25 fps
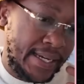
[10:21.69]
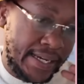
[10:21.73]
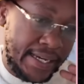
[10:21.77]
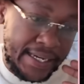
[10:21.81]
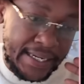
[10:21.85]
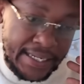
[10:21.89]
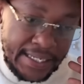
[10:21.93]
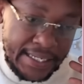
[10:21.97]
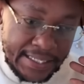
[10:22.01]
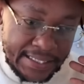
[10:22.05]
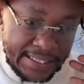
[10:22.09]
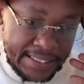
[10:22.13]

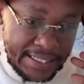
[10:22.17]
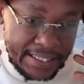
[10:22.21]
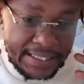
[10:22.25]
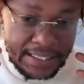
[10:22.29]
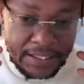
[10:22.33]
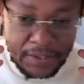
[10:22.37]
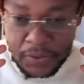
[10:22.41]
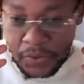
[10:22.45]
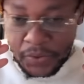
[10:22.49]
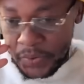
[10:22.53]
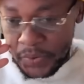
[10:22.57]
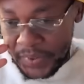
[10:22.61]
it has
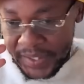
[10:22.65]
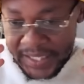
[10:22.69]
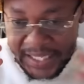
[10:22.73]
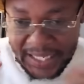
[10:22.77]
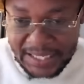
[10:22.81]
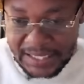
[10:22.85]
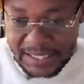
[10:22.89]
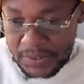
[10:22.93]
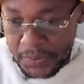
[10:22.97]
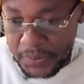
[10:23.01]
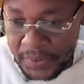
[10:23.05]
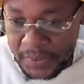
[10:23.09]
nothing to do with
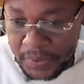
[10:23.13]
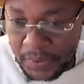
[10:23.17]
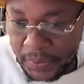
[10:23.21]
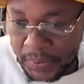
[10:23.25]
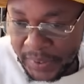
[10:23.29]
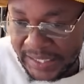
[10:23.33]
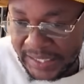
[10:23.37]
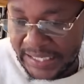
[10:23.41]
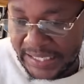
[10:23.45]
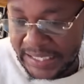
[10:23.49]
us. We don't want